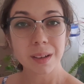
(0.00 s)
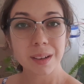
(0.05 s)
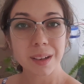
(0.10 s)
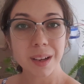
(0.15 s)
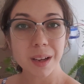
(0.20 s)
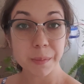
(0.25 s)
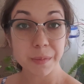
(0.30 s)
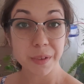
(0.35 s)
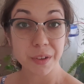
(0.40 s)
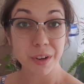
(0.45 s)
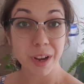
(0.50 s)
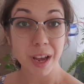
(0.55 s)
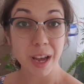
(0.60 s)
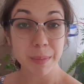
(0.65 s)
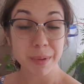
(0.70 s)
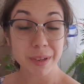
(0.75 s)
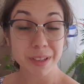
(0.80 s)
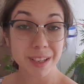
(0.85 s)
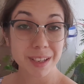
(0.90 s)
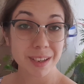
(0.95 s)
I'm very
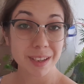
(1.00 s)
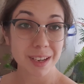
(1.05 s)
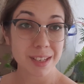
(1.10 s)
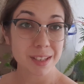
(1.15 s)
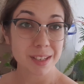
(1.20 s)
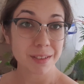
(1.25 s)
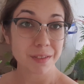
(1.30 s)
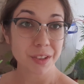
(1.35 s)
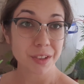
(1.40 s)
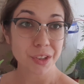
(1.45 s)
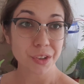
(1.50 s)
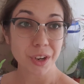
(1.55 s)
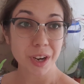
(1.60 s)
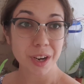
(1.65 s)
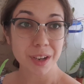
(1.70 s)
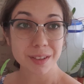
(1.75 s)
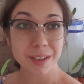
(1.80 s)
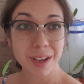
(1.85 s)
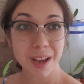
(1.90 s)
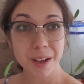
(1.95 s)
happy that Leslie figured
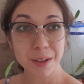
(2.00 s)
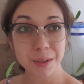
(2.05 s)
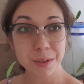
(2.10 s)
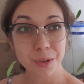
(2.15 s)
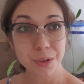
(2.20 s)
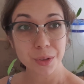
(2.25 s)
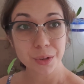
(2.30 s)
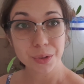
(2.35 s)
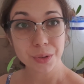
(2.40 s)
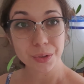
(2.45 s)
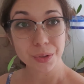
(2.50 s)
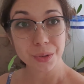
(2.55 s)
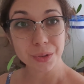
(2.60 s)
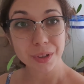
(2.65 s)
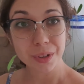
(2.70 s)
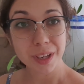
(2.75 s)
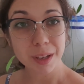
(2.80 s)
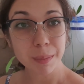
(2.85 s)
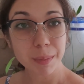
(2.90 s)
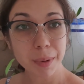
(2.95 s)
out how to
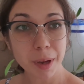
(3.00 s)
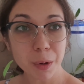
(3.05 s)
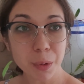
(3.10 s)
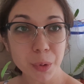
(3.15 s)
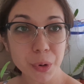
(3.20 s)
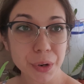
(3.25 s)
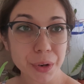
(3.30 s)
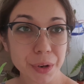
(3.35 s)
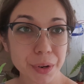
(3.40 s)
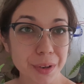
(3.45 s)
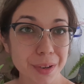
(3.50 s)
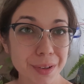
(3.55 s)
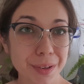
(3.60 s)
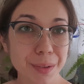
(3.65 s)
keep our